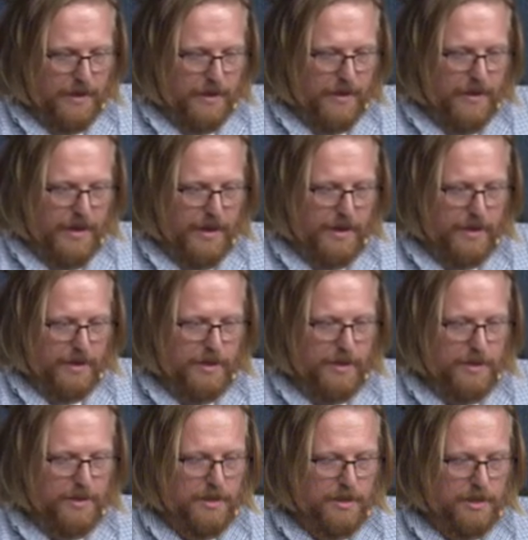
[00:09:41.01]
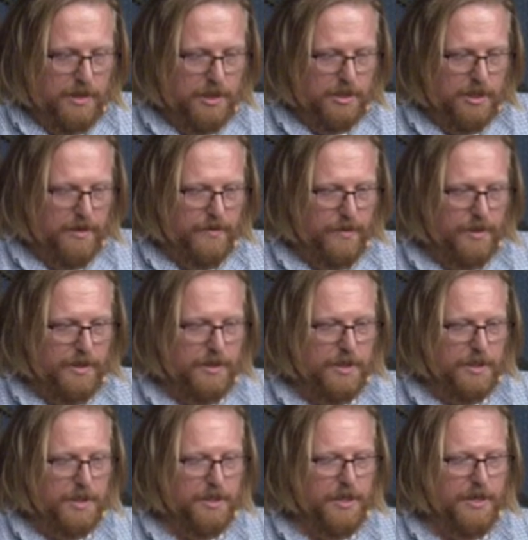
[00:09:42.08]
That is just converting the
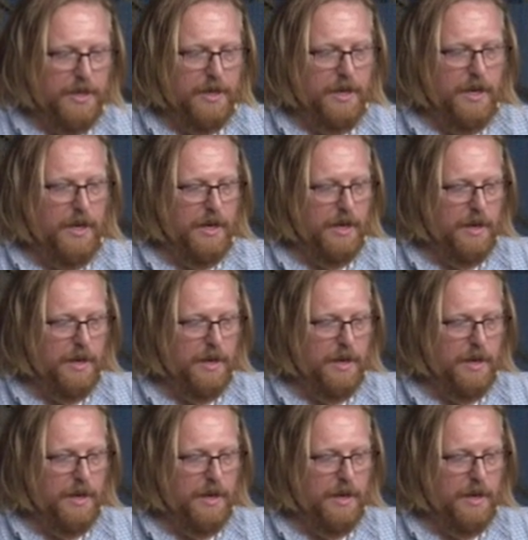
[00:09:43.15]
string.